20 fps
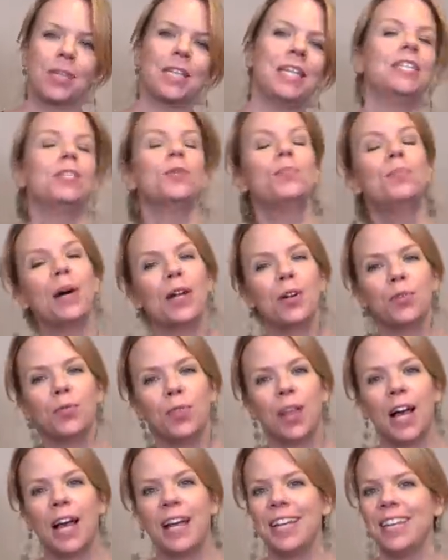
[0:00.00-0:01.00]
He's a
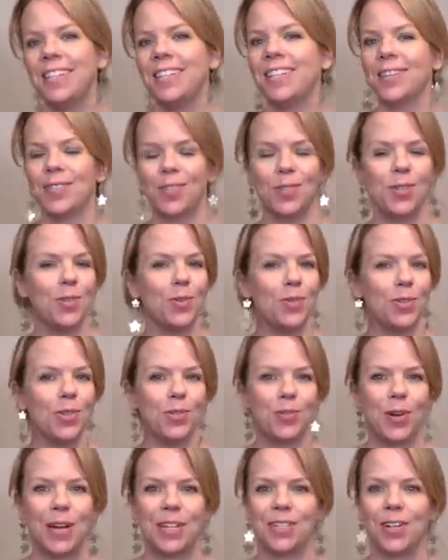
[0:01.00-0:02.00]
butterfly, he doesn't use a
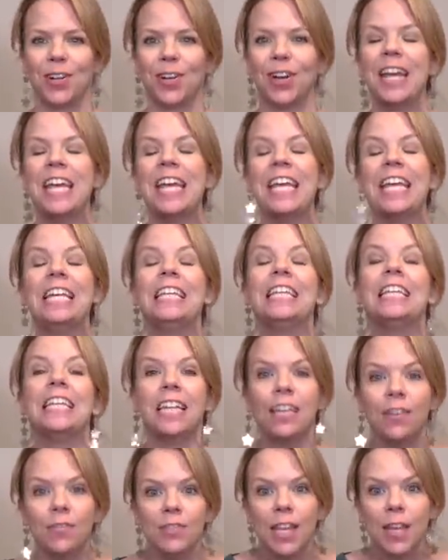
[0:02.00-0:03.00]
dresser, he
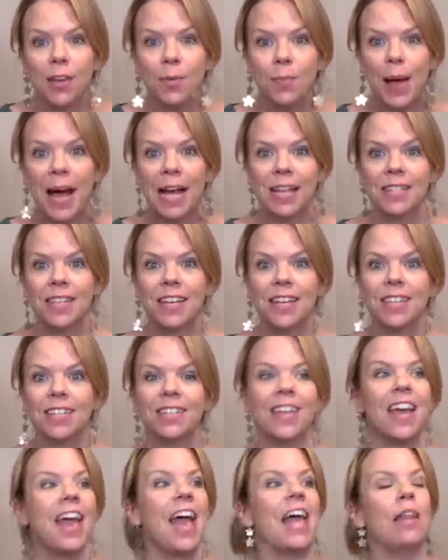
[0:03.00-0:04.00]
lives out of baskets,